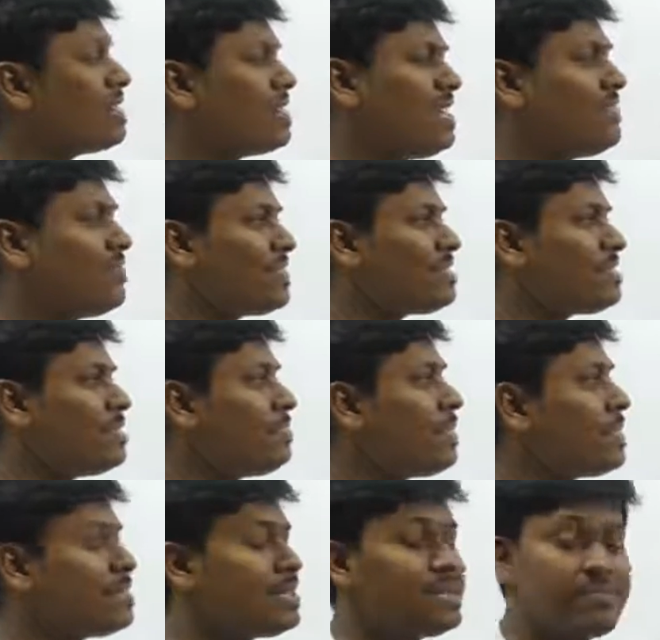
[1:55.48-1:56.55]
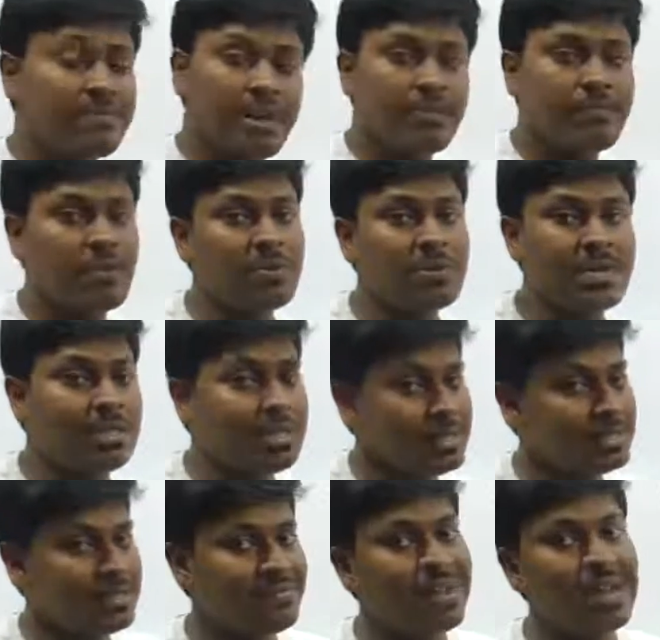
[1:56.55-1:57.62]
in first passage we have found that there
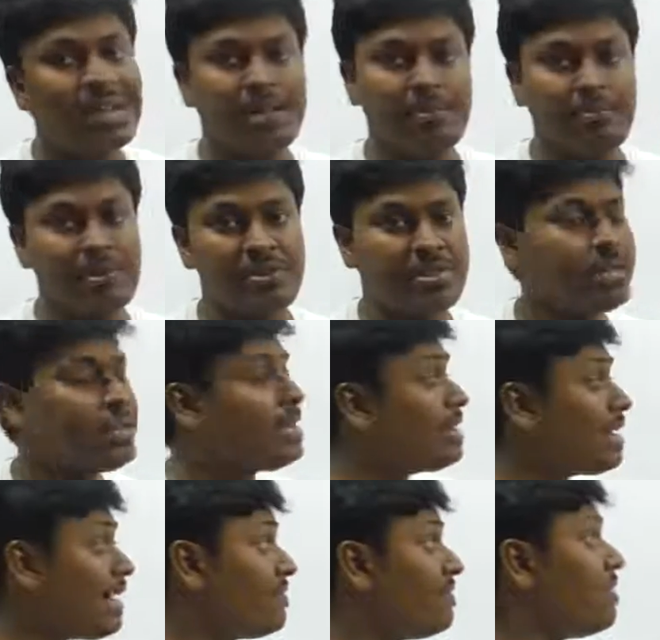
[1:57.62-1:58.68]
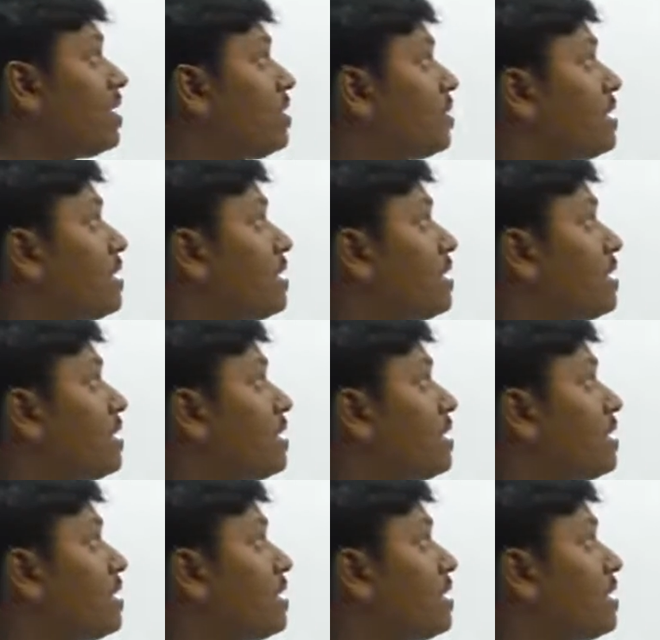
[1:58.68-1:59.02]
is a vacant position in every row.